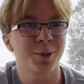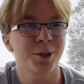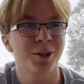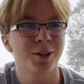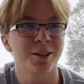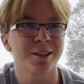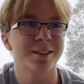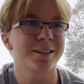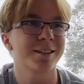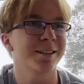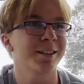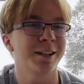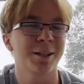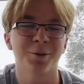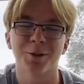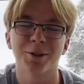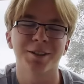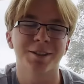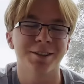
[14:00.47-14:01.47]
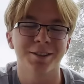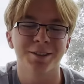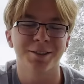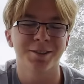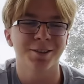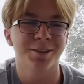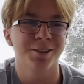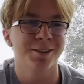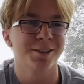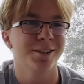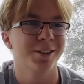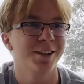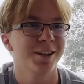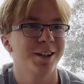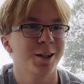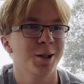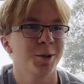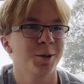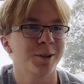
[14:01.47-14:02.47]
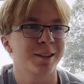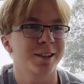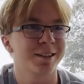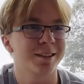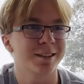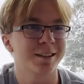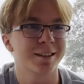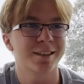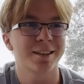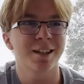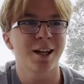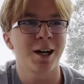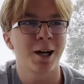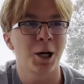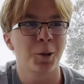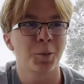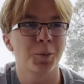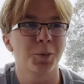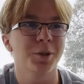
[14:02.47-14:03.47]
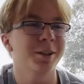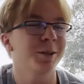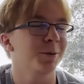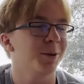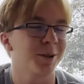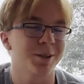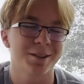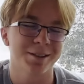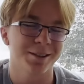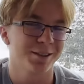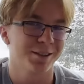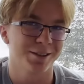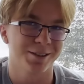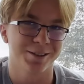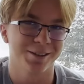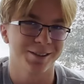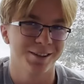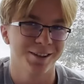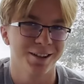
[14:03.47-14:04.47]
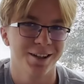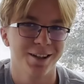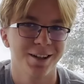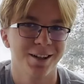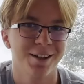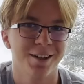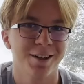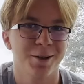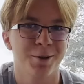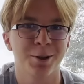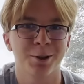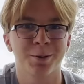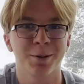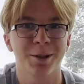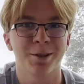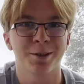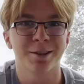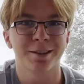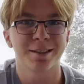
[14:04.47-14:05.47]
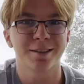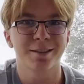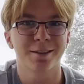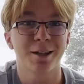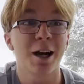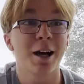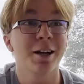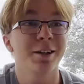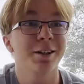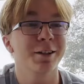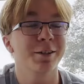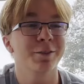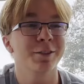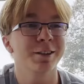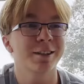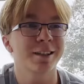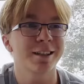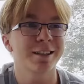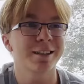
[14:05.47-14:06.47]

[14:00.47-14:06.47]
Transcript: Box, it wasn't good. We tested Stomp, it wasn't good. What else? I even tested